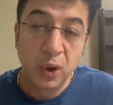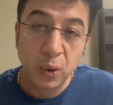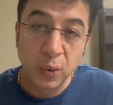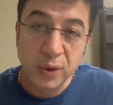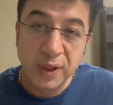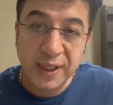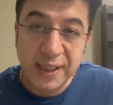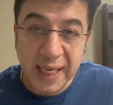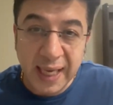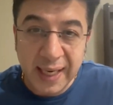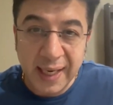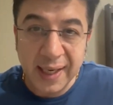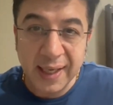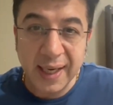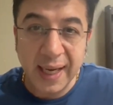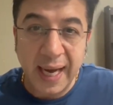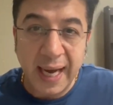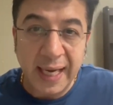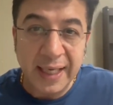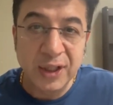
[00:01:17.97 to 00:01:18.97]
to sell
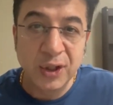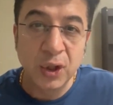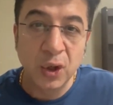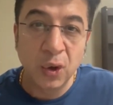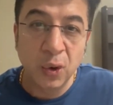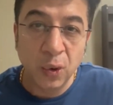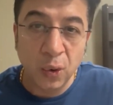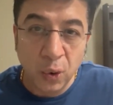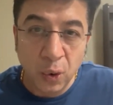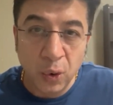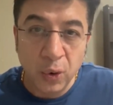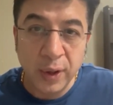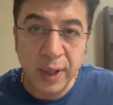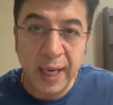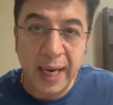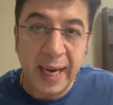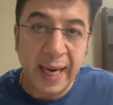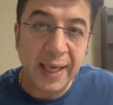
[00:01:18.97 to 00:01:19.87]
it as your own